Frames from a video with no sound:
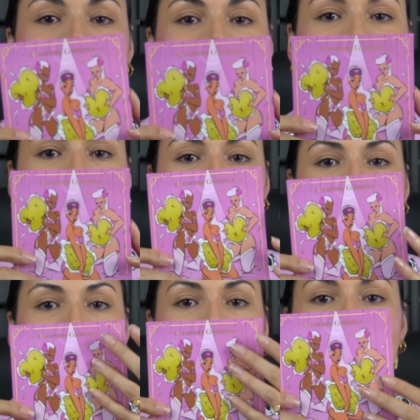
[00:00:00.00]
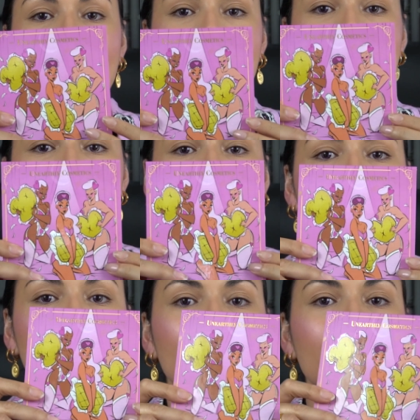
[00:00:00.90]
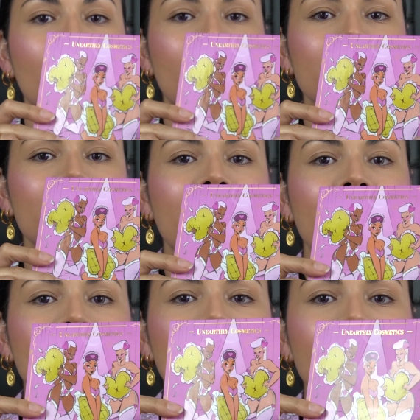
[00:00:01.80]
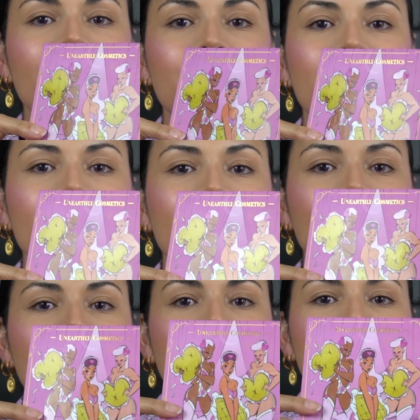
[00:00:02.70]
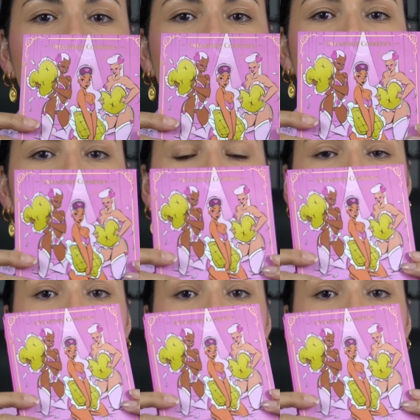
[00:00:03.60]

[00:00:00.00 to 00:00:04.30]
it is a matte packaging with glossy character. I'm not sure if you could see that there.